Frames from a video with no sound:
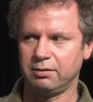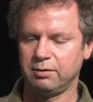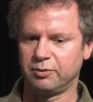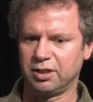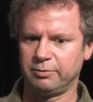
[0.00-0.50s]

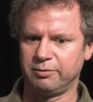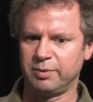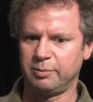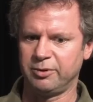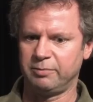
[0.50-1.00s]
You probably
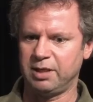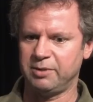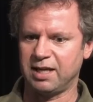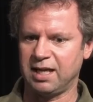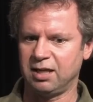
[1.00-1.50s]
remember
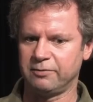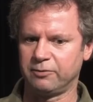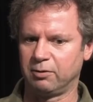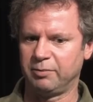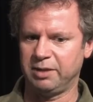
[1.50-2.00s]
maybe a
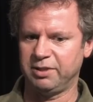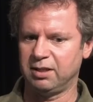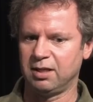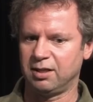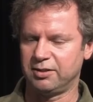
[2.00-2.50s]
handful,
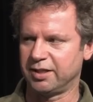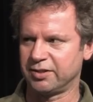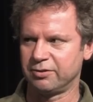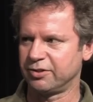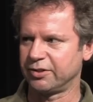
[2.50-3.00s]
maybe a
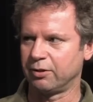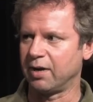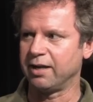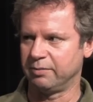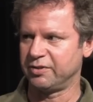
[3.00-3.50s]
dozen or so
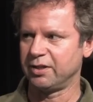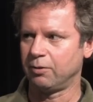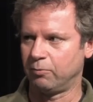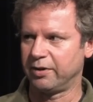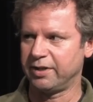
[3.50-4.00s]
items,
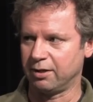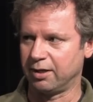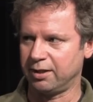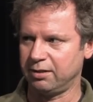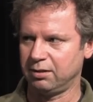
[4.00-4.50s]
where they
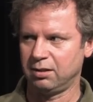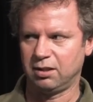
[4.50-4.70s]
are,